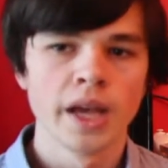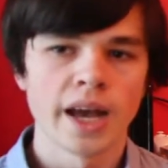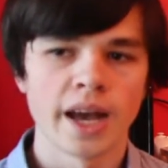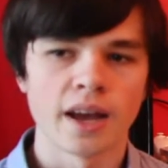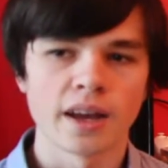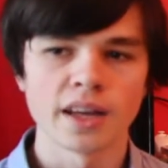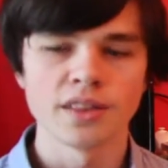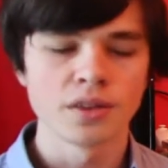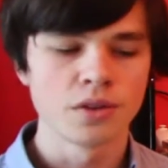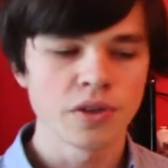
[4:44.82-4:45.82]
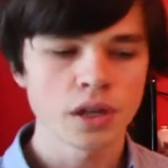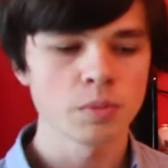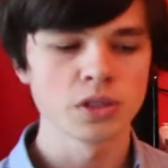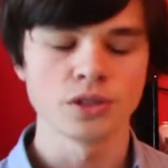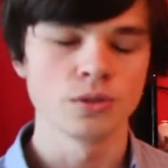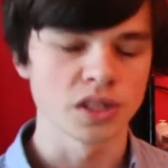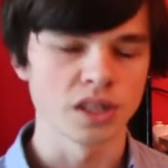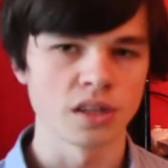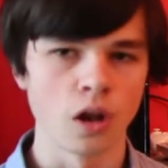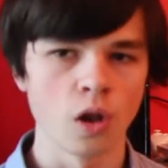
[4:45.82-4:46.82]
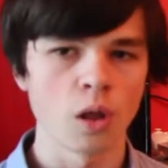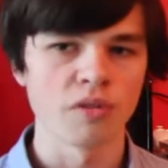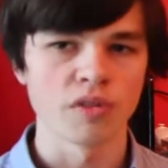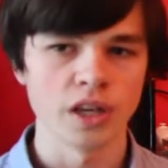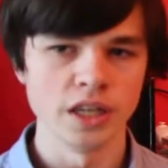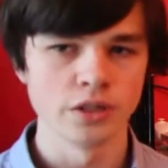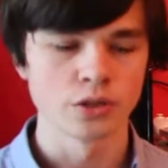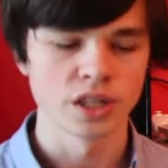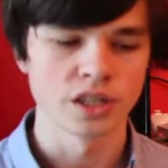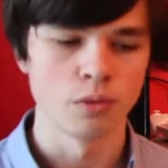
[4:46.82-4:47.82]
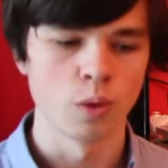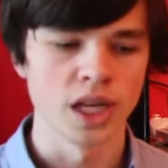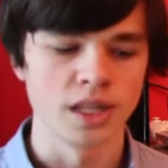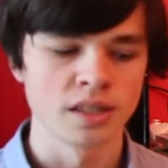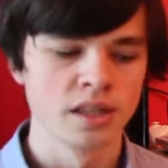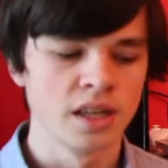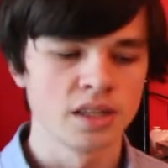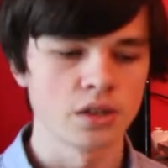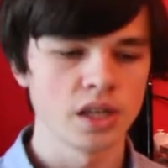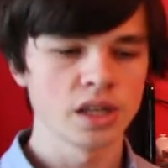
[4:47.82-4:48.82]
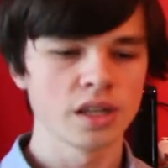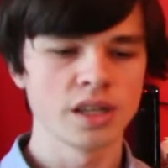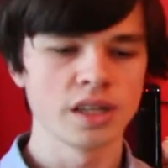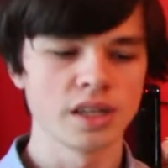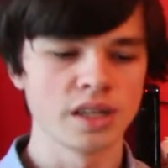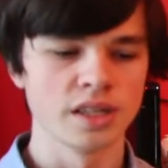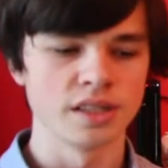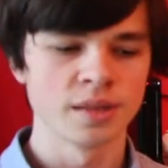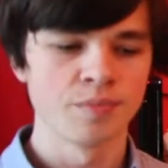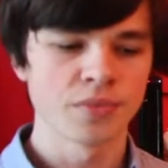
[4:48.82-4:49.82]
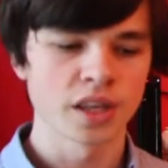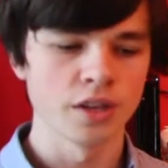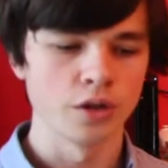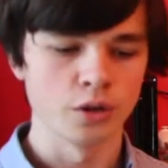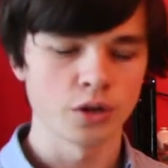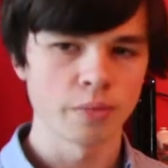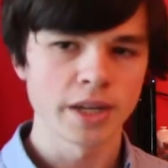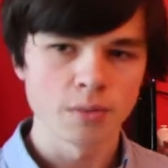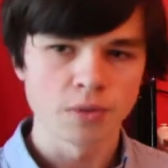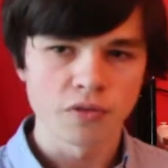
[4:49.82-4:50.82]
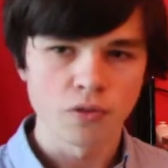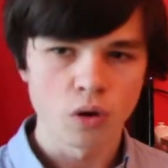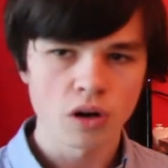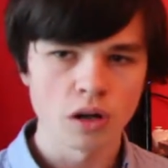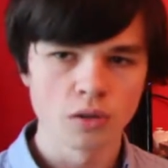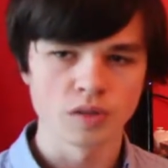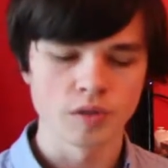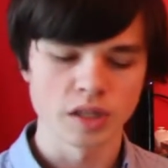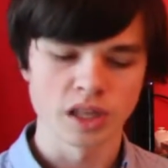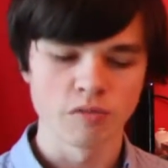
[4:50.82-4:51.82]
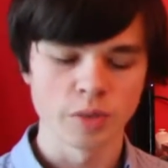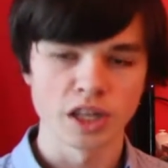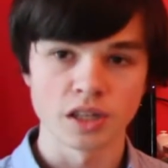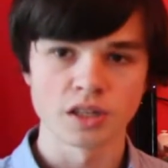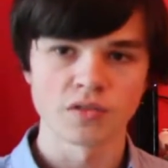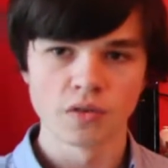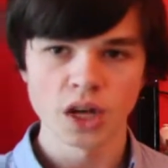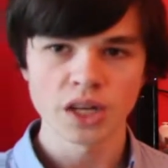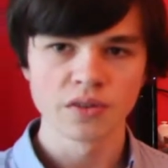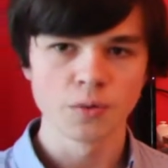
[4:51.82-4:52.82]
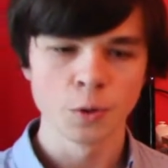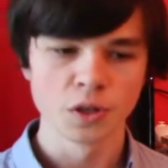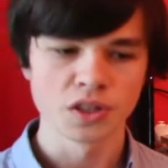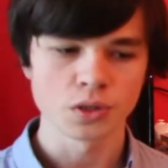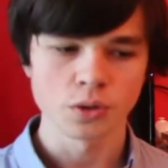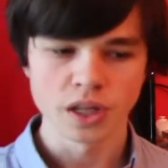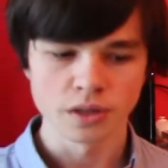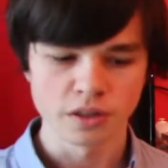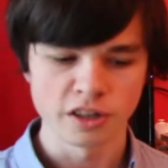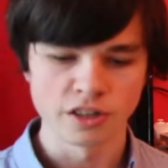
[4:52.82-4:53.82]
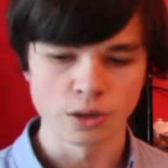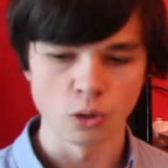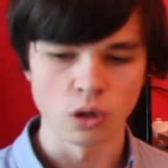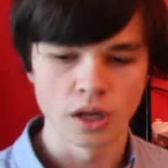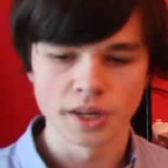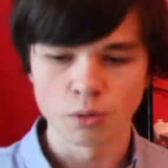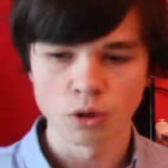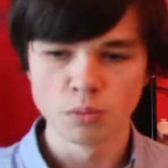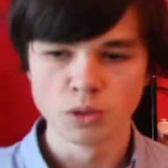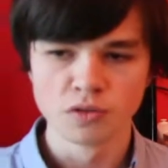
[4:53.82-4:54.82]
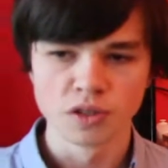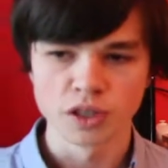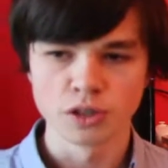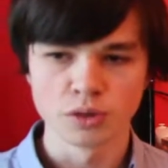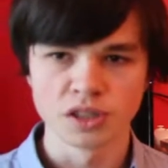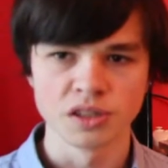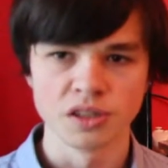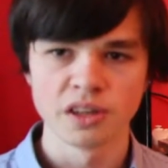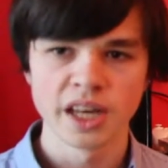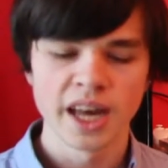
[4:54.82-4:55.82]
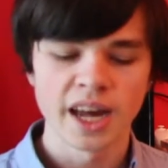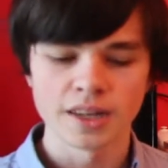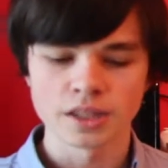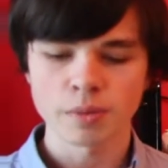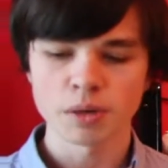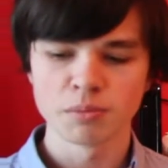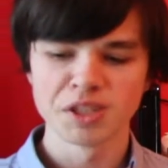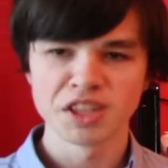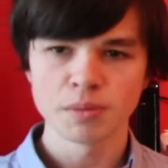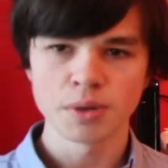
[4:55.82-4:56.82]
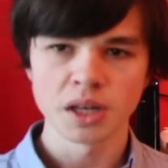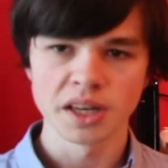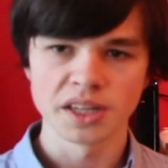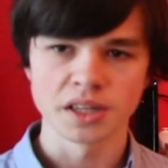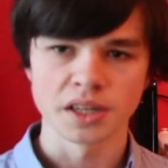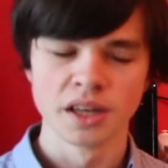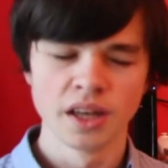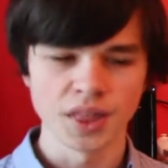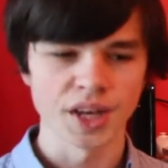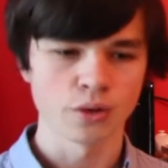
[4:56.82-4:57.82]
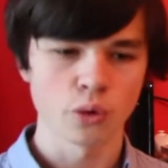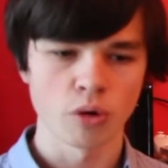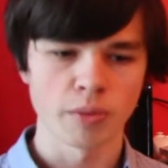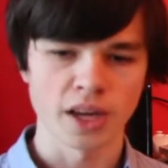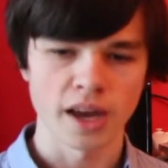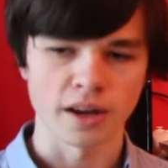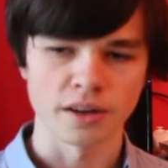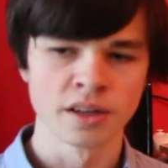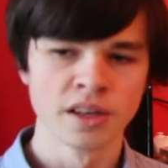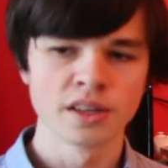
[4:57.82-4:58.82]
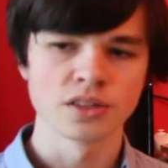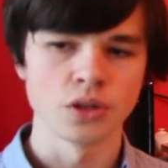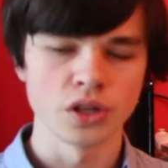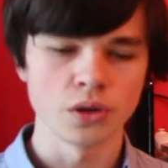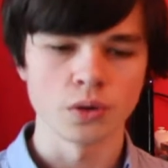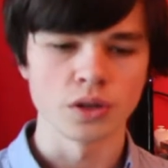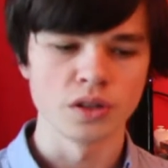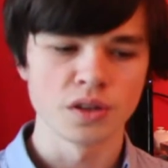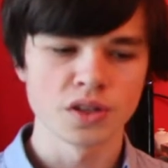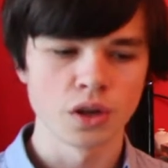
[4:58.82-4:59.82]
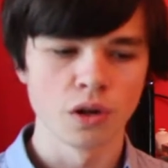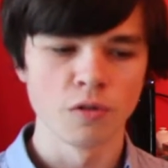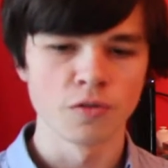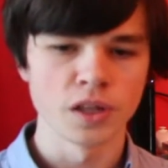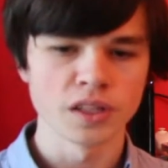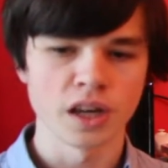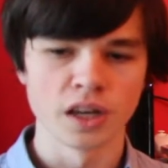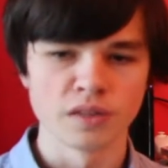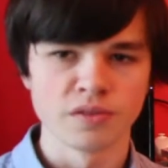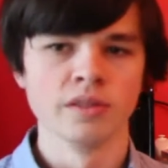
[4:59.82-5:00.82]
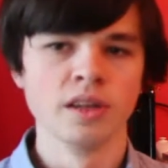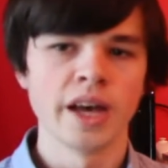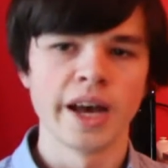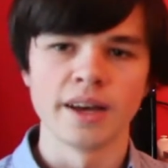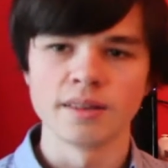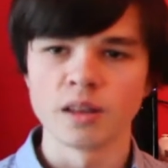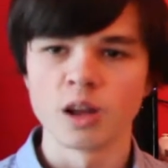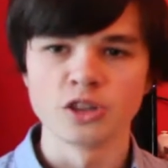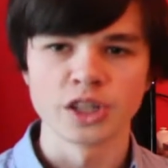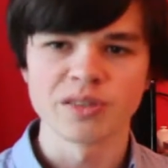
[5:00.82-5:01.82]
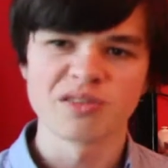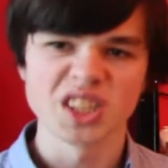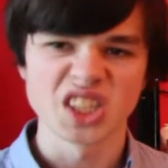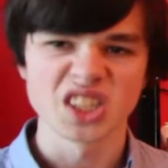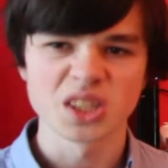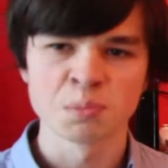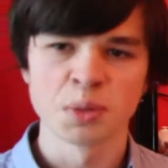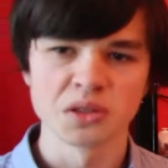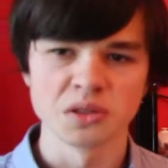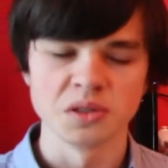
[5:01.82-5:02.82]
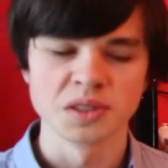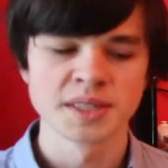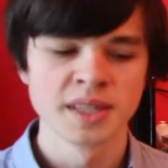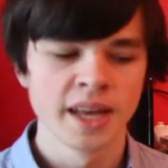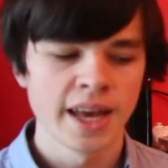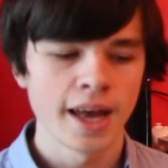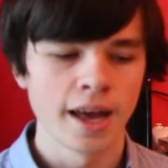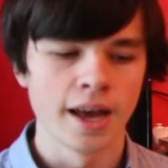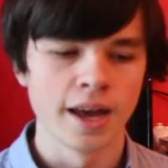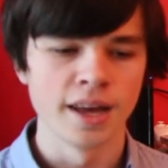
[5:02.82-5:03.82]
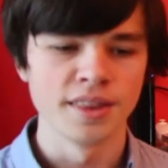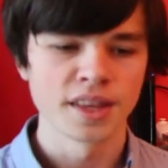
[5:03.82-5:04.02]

Uh, and the developers use this in a lot of very interesting ways. So the idea is, you know, you can make up to four clones of yourself, meaning there's five of you on the screen in total, and you all move in unison. And it's about manipulating that core mechanic so that you can solve these kind of uh, logic physics puzzles. Uh, and